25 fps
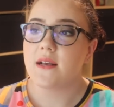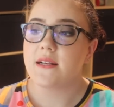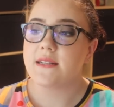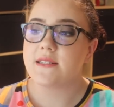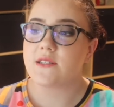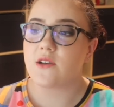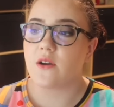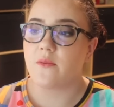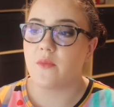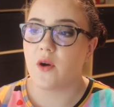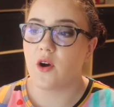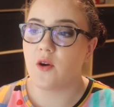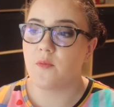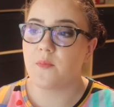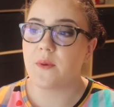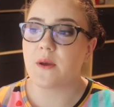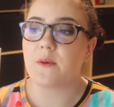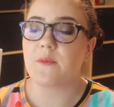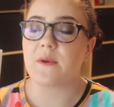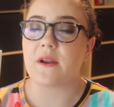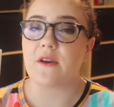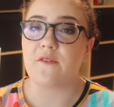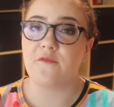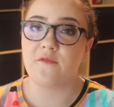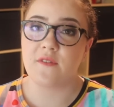So I'm hoping
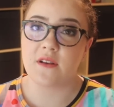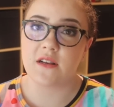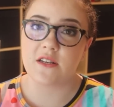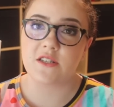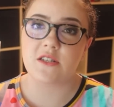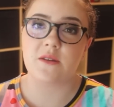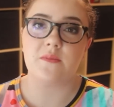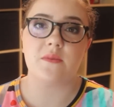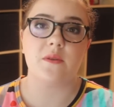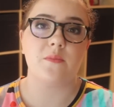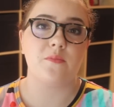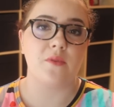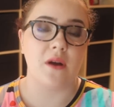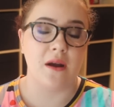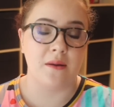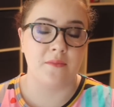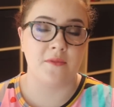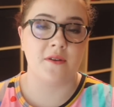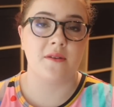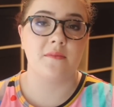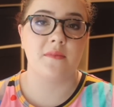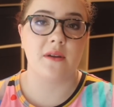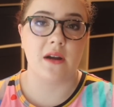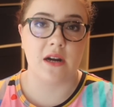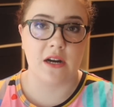when I finish up the
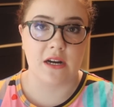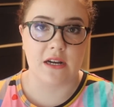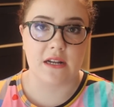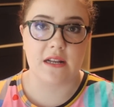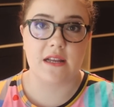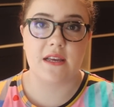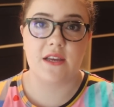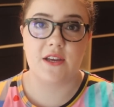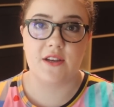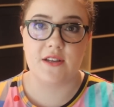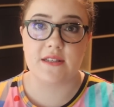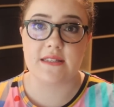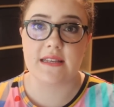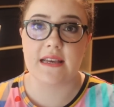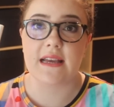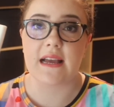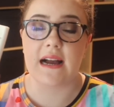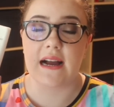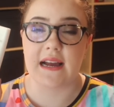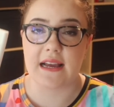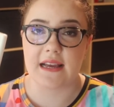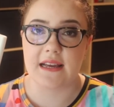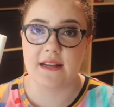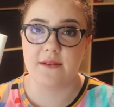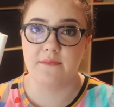primer I'm currently using,
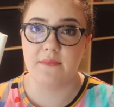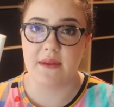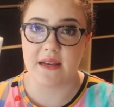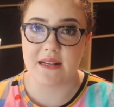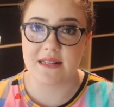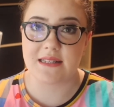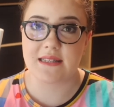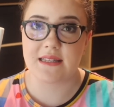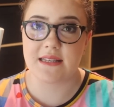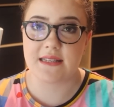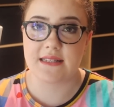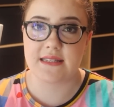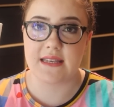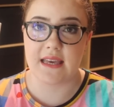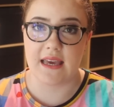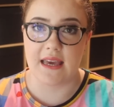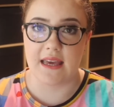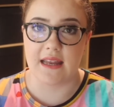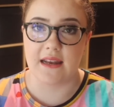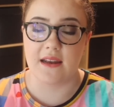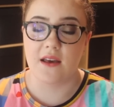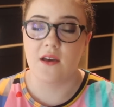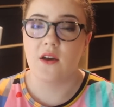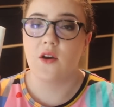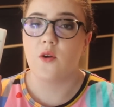I can mix this
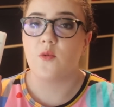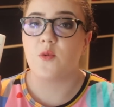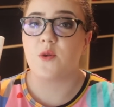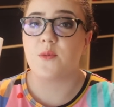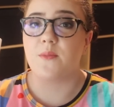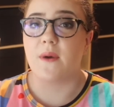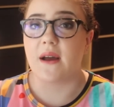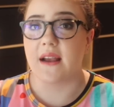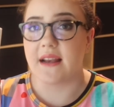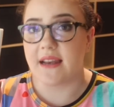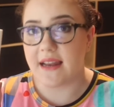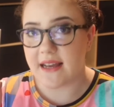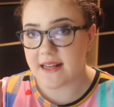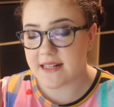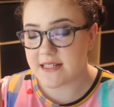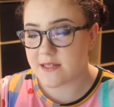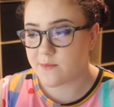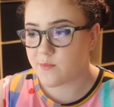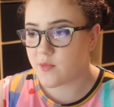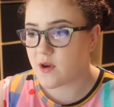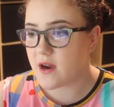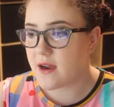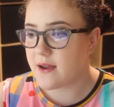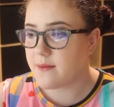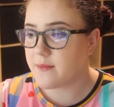in with my
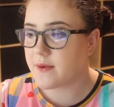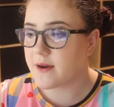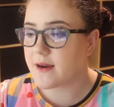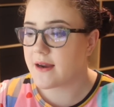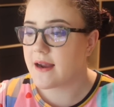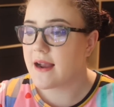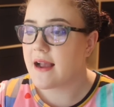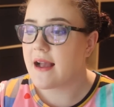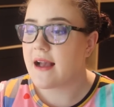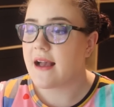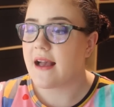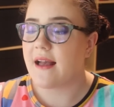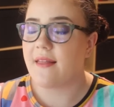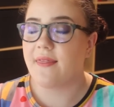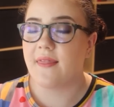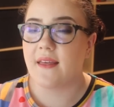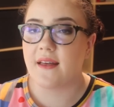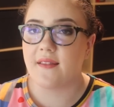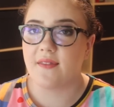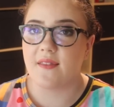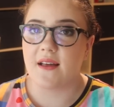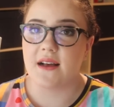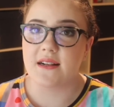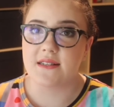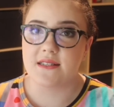next primer, and
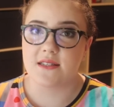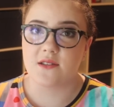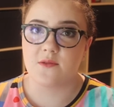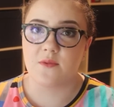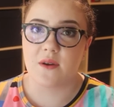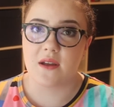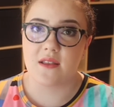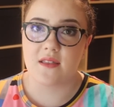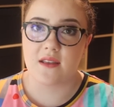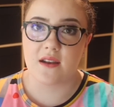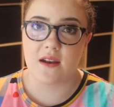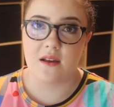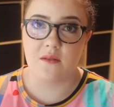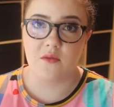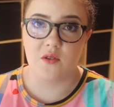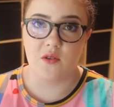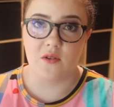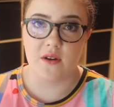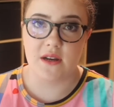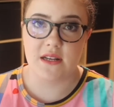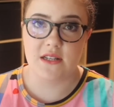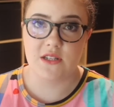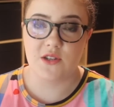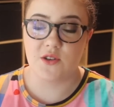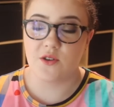then that's the way that I'm
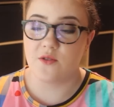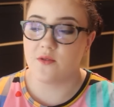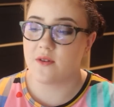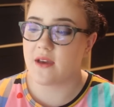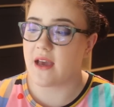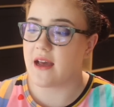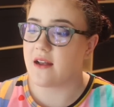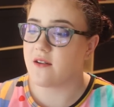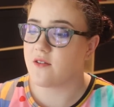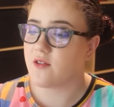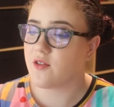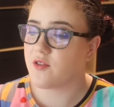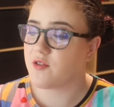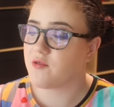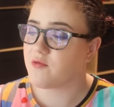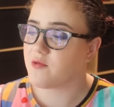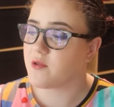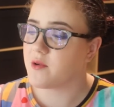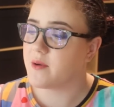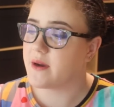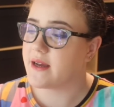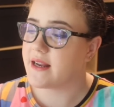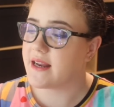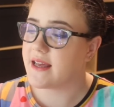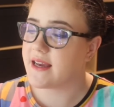going to get
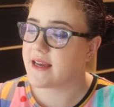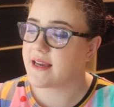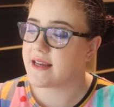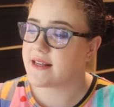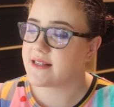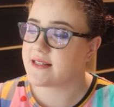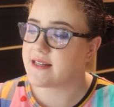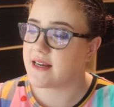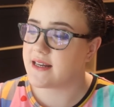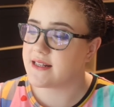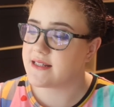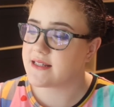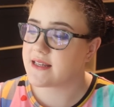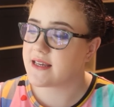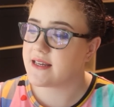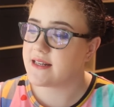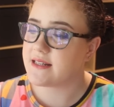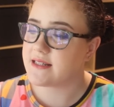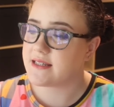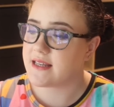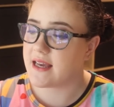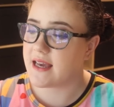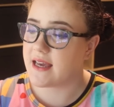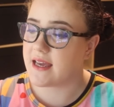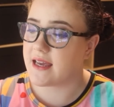through it. It does
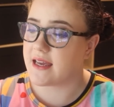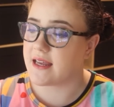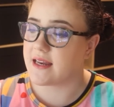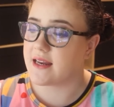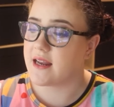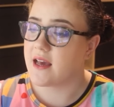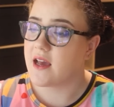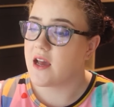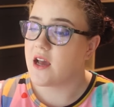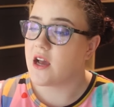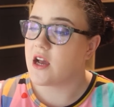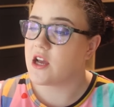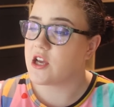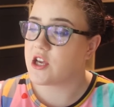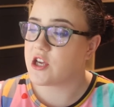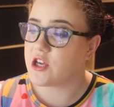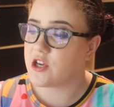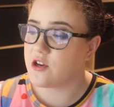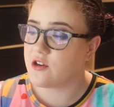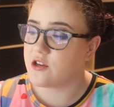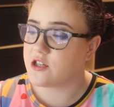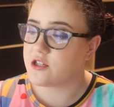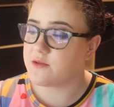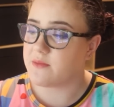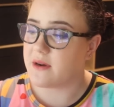contain a
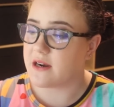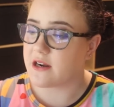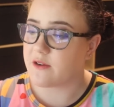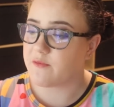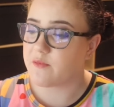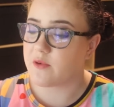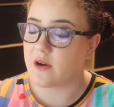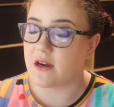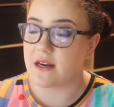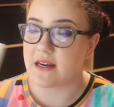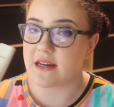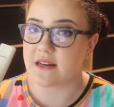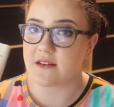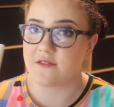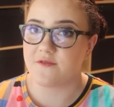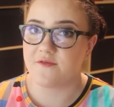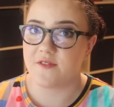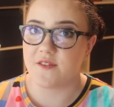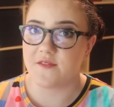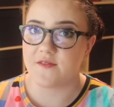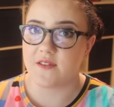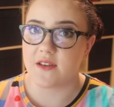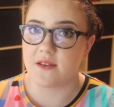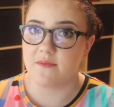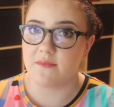huge amount of product,
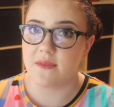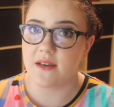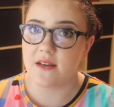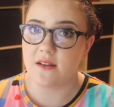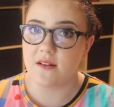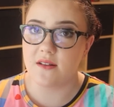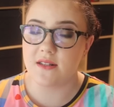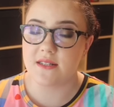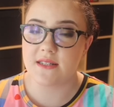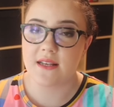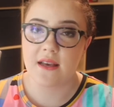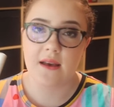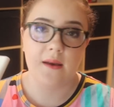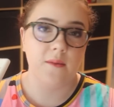50 mils,